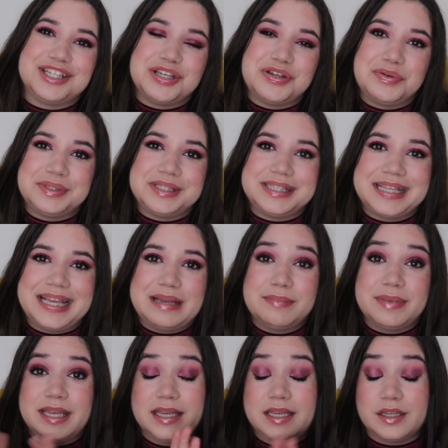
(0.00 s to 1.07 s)
to see
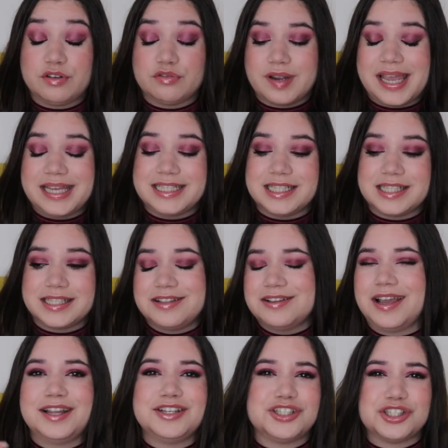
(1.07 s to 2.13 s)
me create this
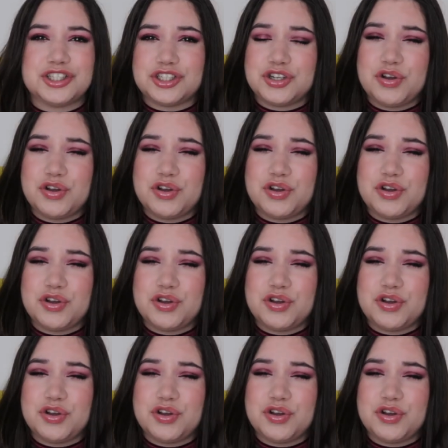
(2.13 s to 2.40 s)
look and just